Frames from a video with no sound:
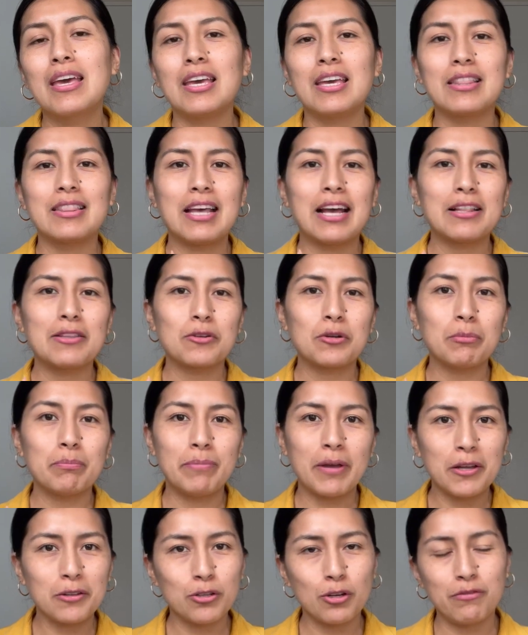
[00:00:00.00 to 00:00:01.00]
hit that little
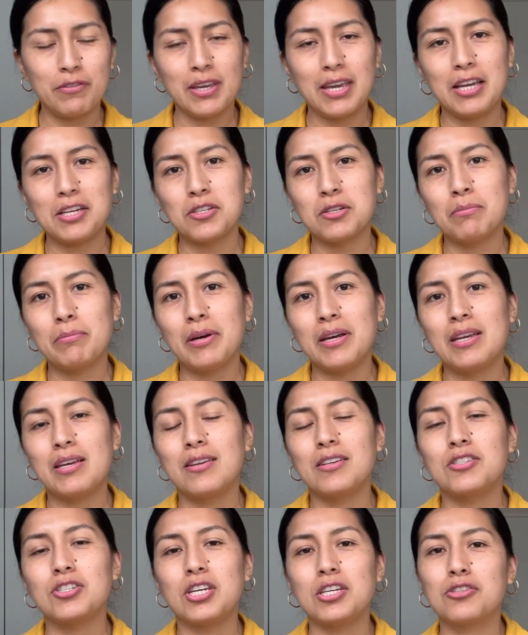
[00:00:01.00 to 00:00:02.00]
bell notification
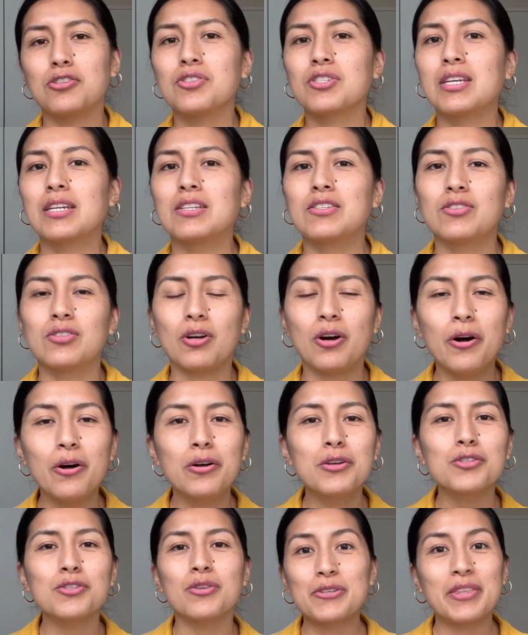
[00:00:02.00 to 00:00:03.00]
button, and change your settings to
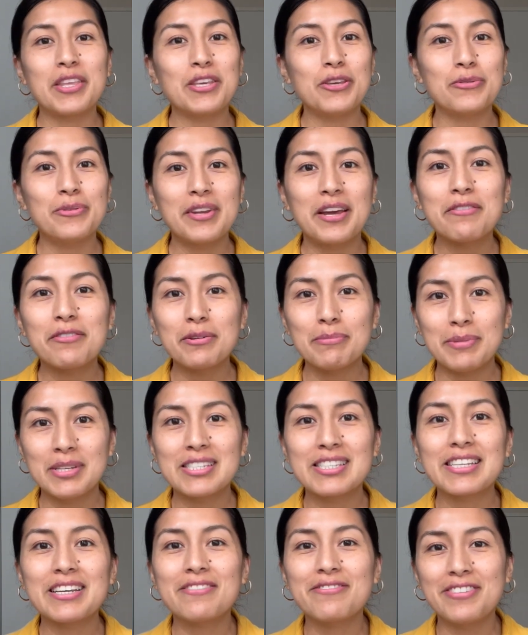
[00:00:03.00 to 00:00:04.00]
all so that you never
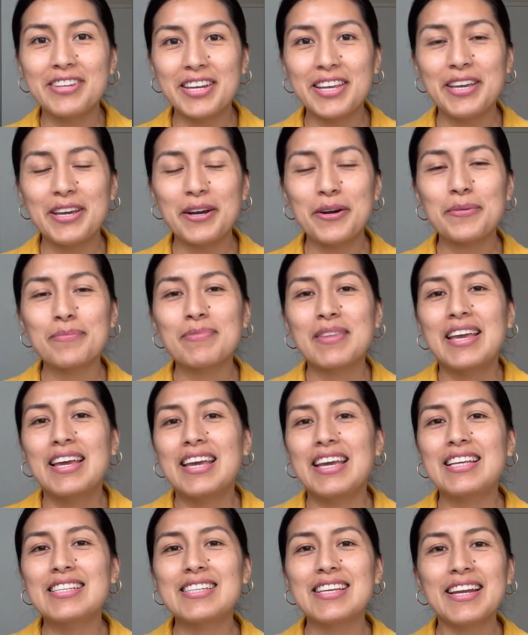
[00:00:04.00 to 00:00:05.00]
miss a video.
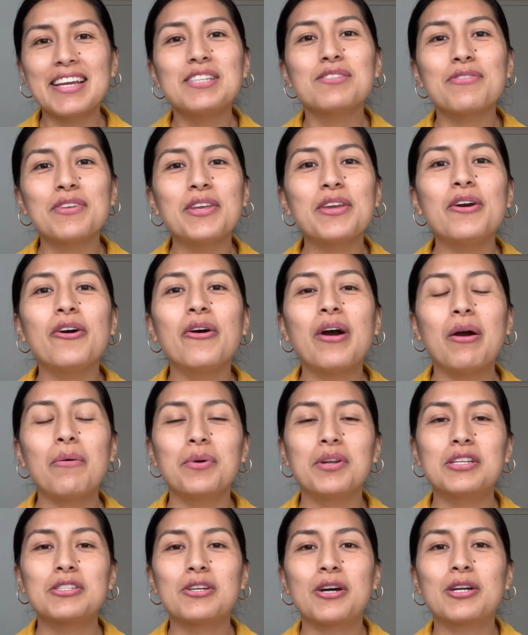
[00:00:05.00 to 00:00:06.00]
In today's video, I
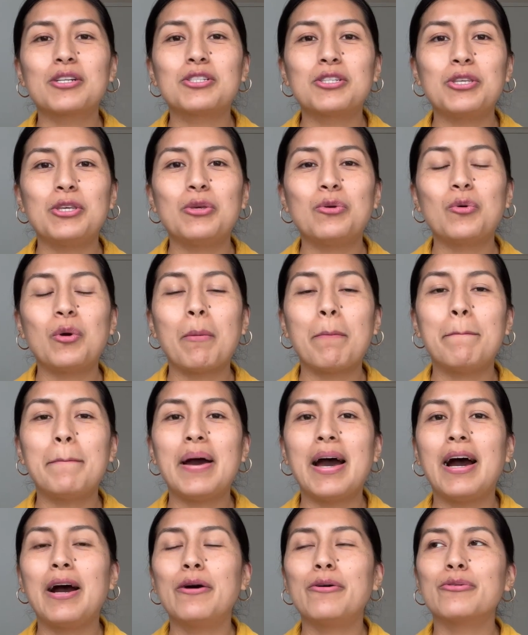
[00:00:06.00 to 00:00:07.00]
want to talk to you
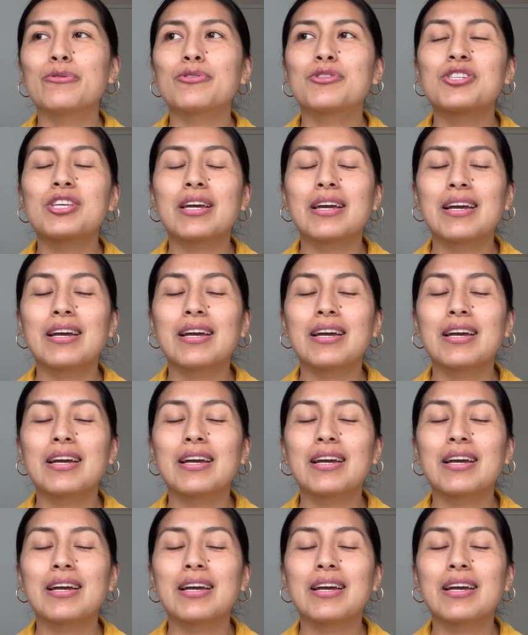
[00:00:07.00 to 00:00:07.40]
about